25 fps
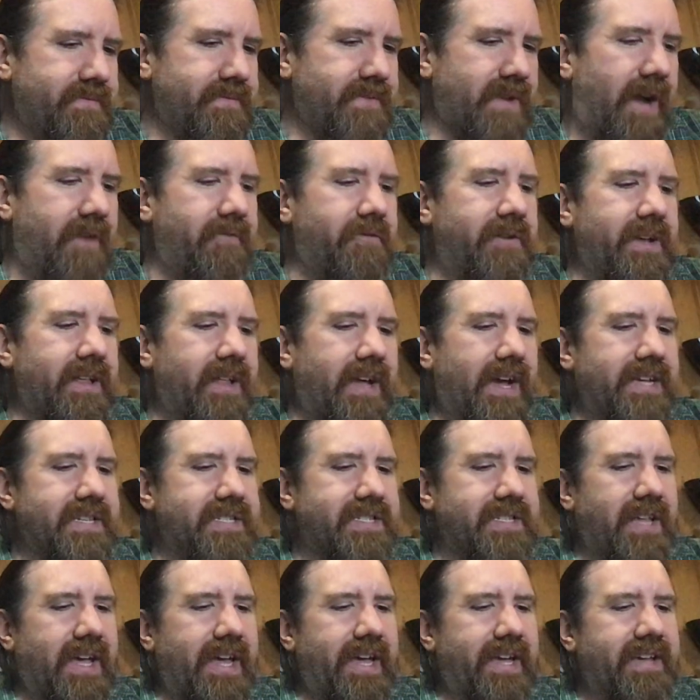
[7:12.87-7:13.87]
I
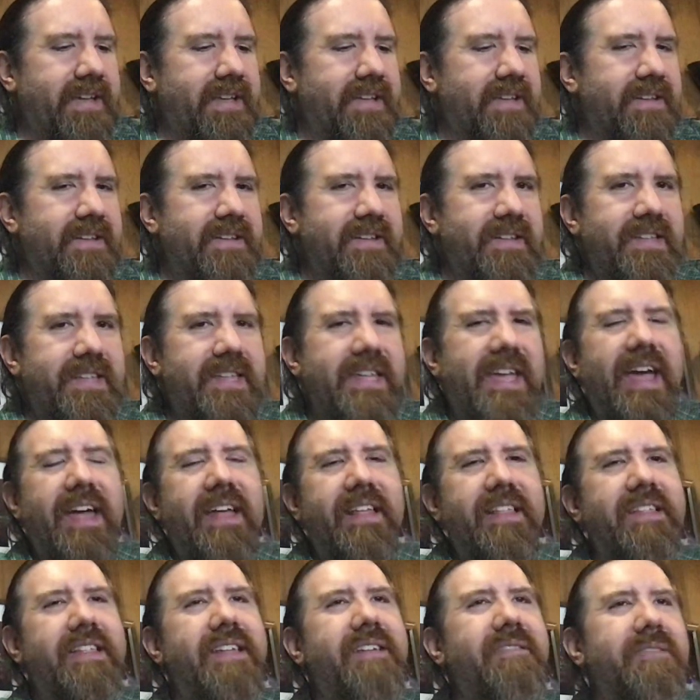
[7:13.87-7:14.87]
realized
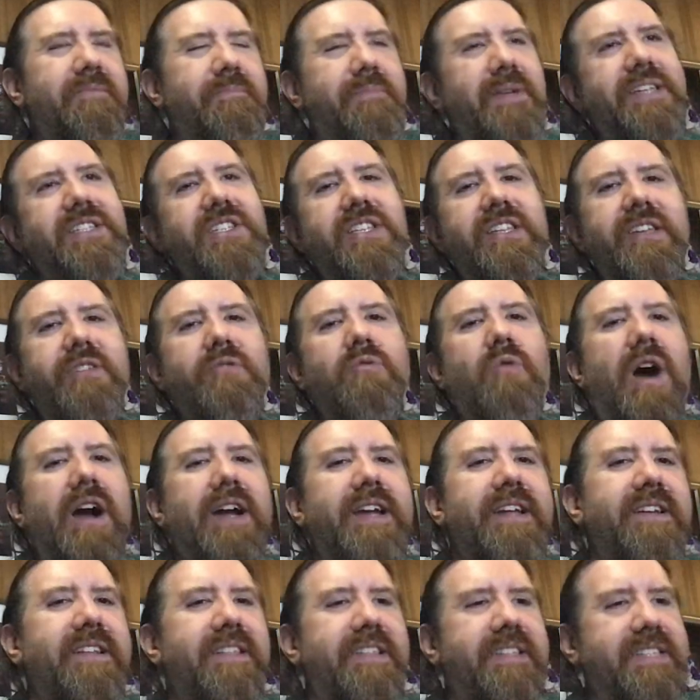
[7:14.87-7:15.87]
basically you
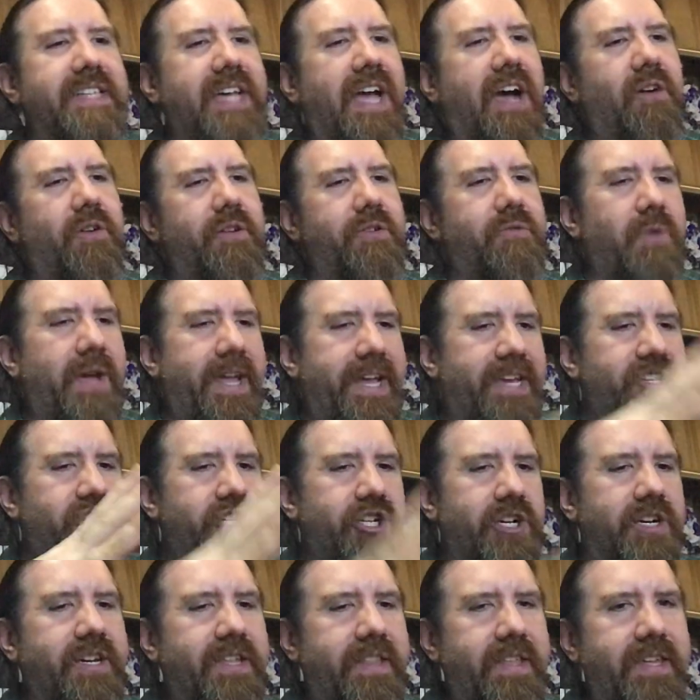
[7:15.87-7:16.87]
walk into this Alan Wake
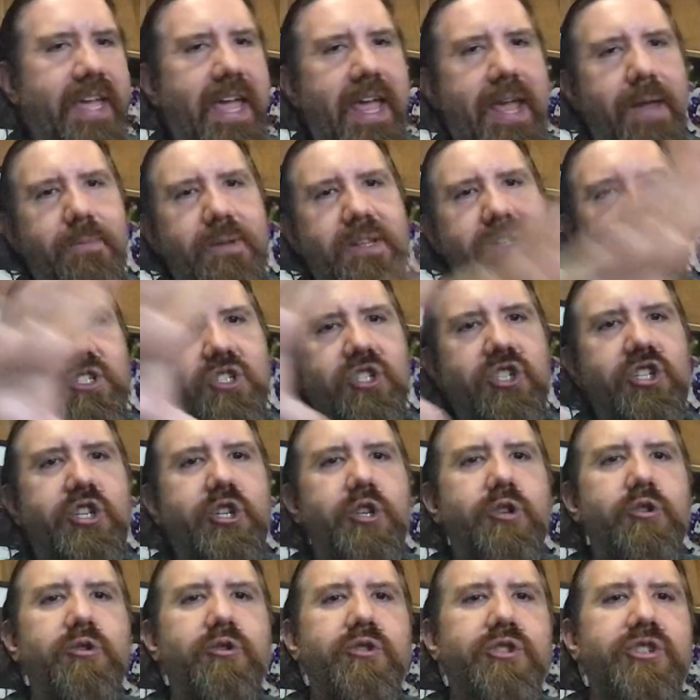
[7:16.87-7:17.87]
chunk of the game and it's this
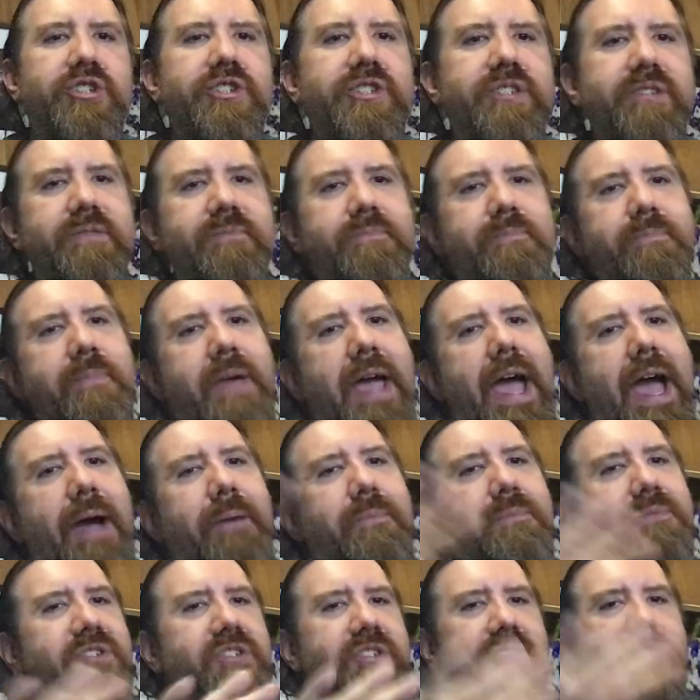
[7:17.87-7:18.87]
huge
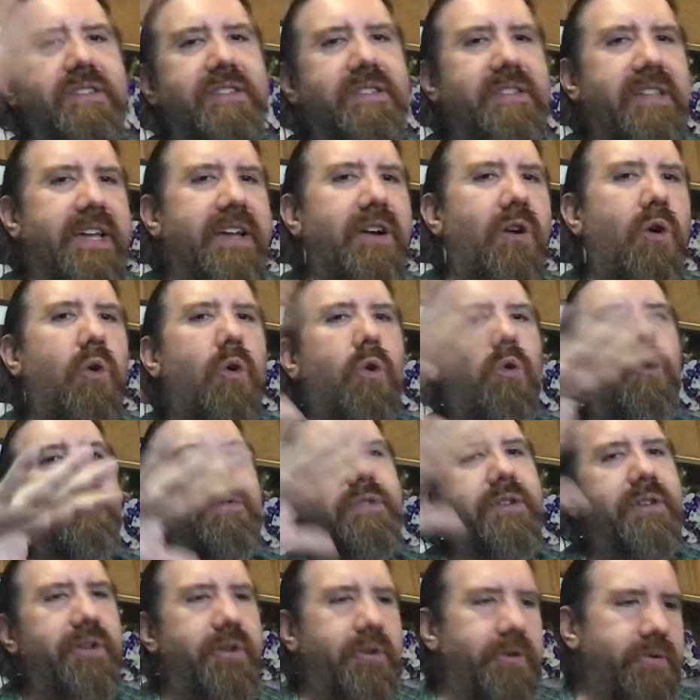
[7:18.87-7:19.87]
map, just like a whole
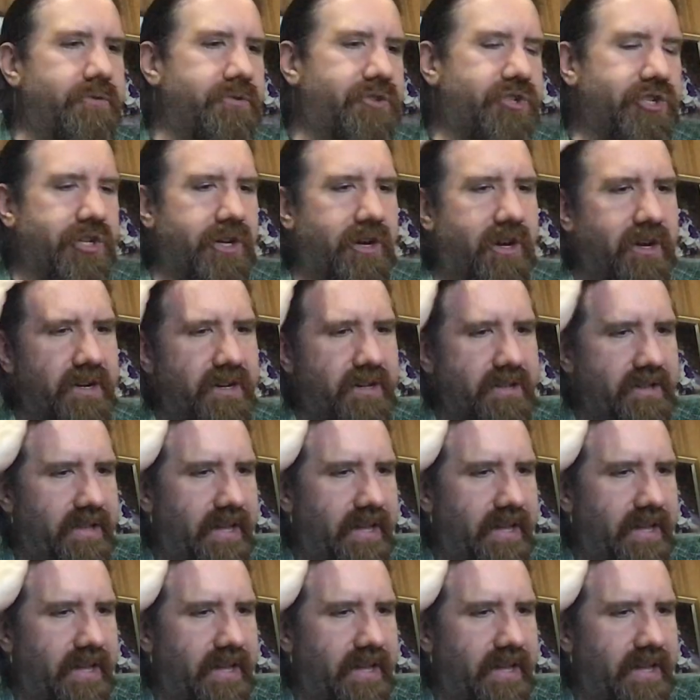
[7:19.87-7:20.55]
new chunk,